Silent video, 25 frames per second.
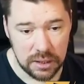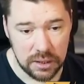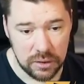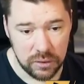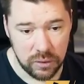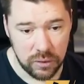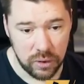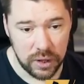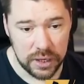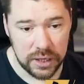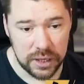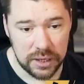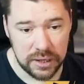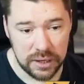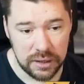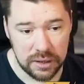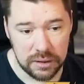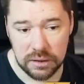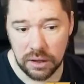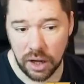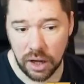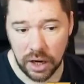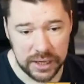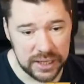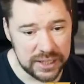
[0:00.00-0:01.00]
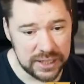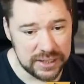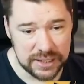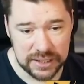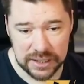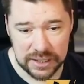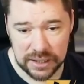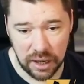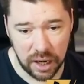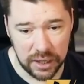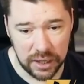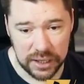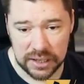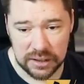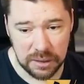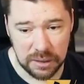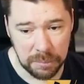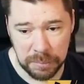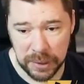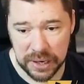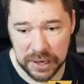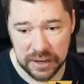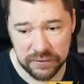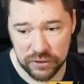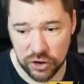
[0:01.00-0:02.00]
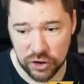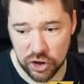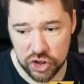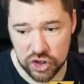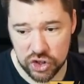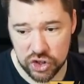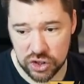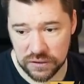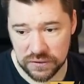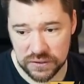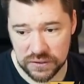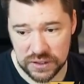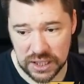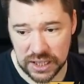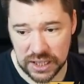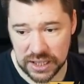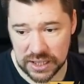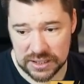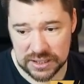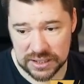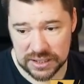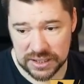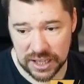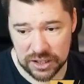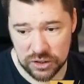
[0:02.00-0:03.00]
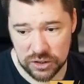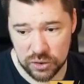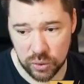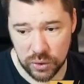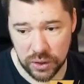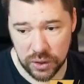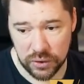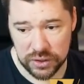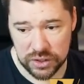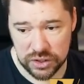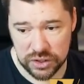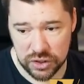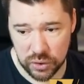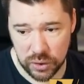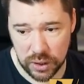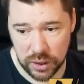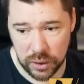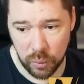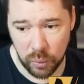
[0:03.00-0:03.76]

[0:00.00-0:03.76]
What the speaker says: Right? I need the better version of Delict. That's all there is to it.